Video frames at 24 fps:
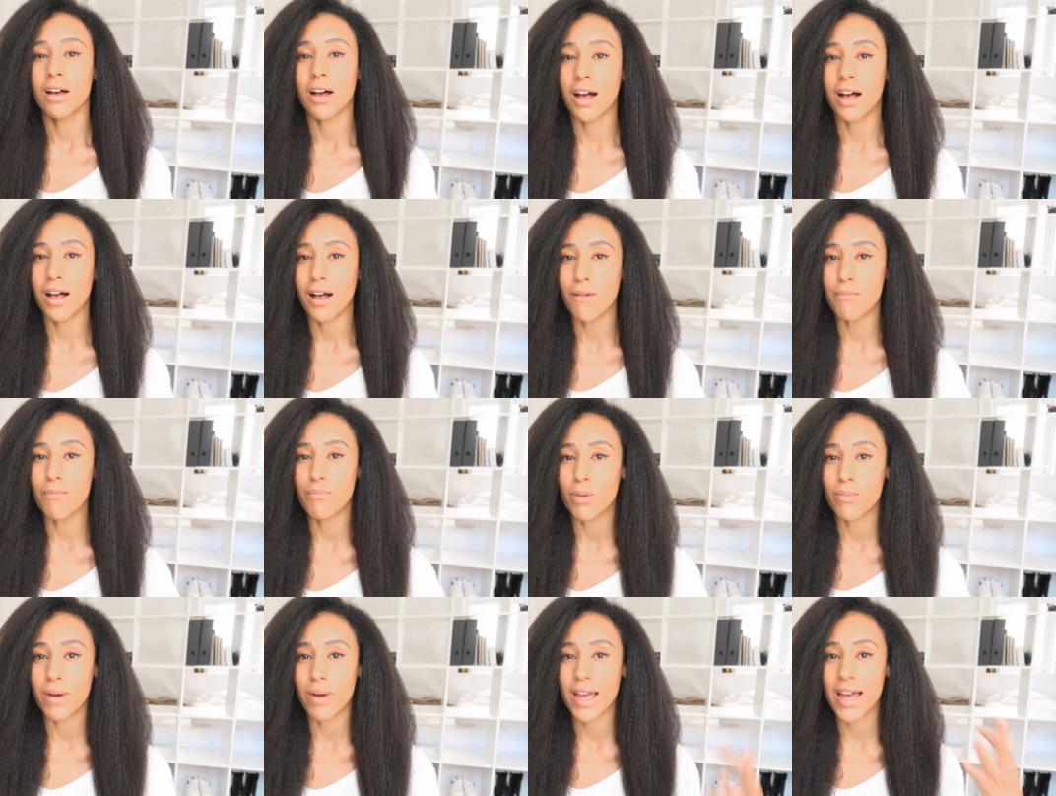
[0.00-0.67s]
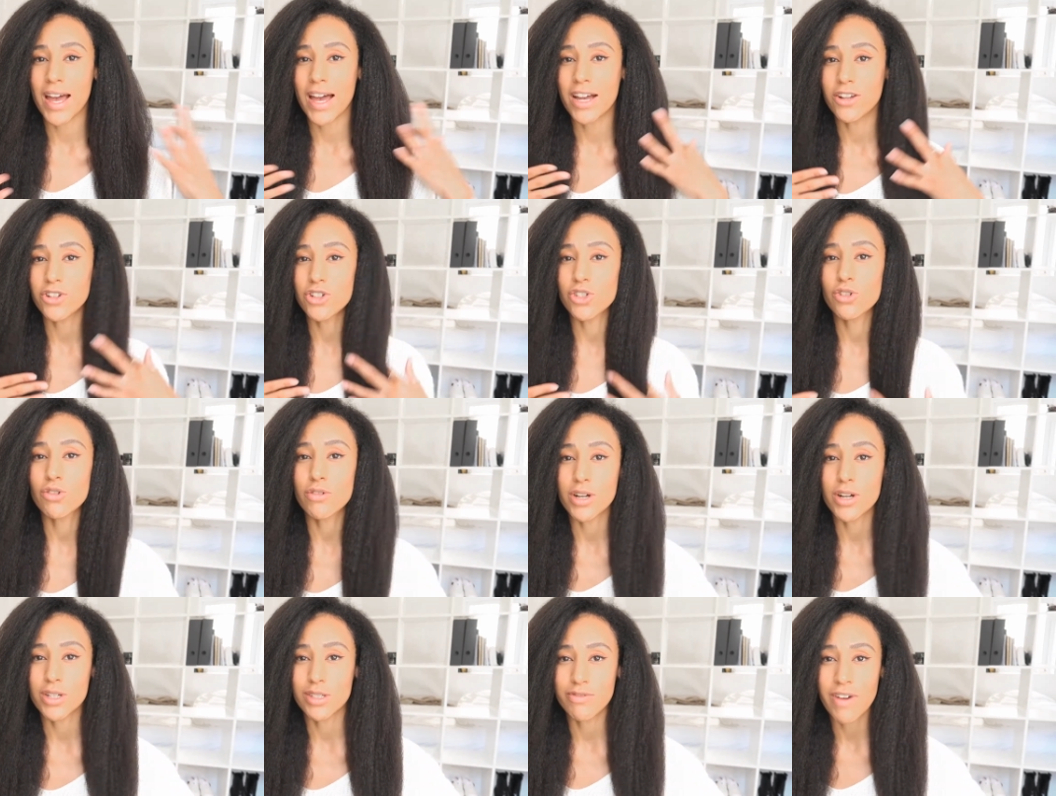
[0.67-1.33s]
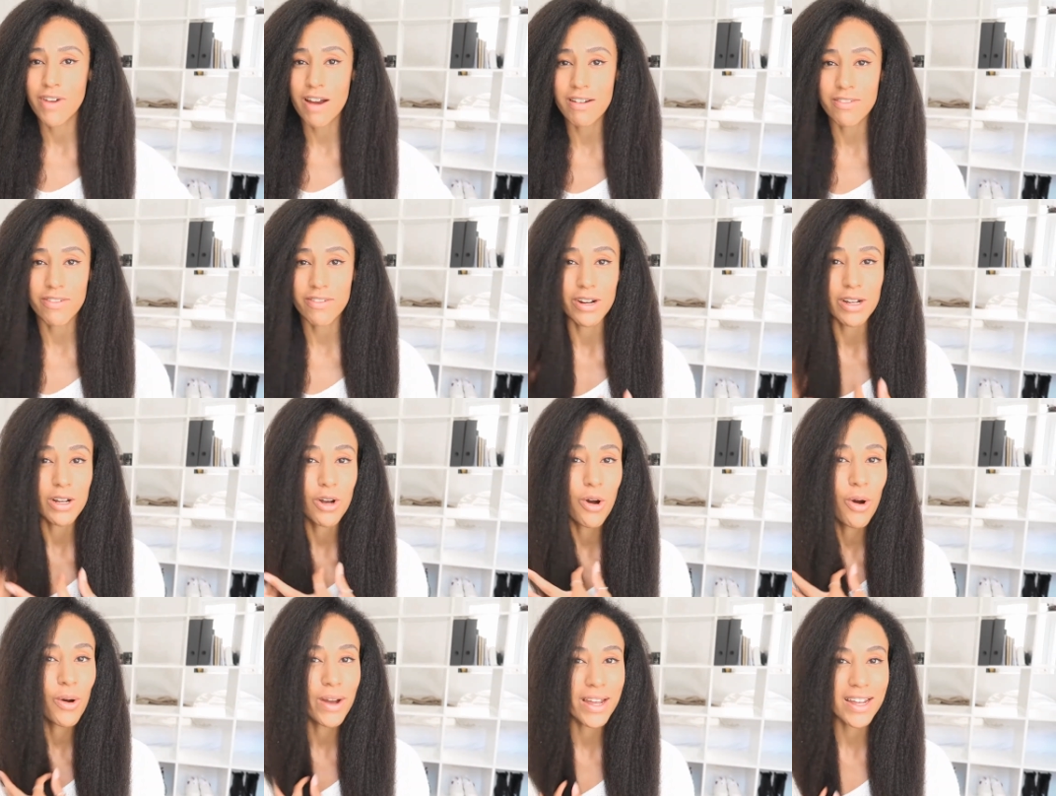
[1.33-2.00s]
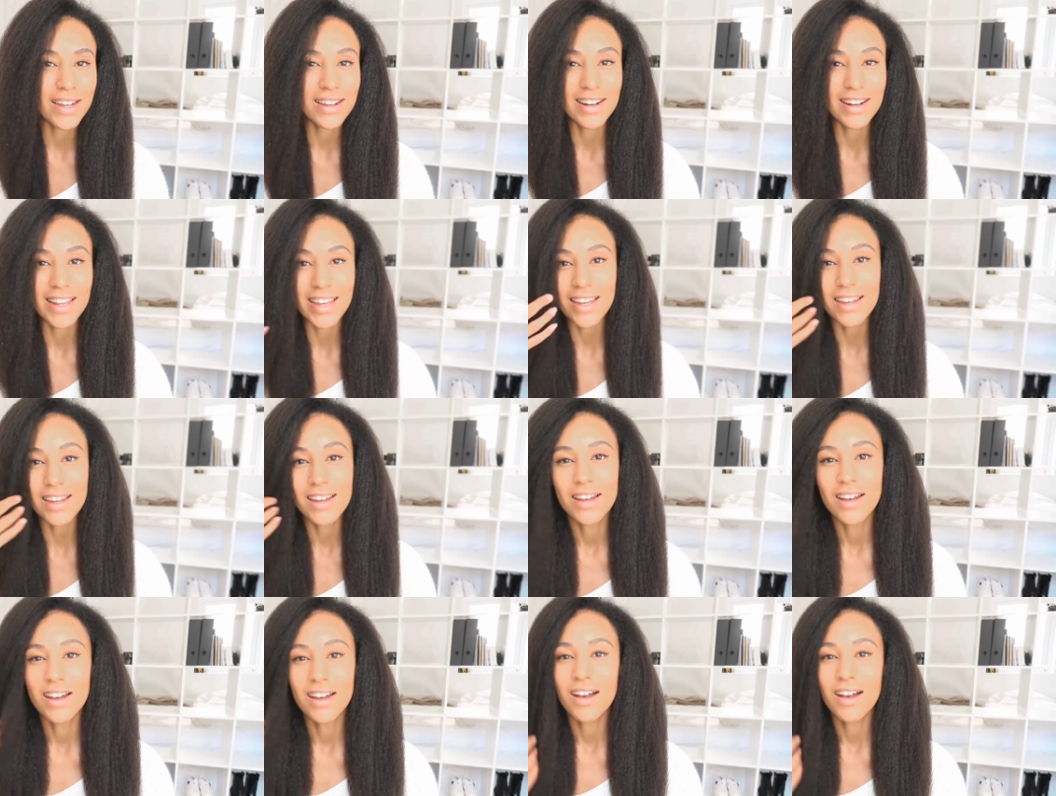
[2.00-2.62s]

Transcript: um, but my hair just grows very, very quickly.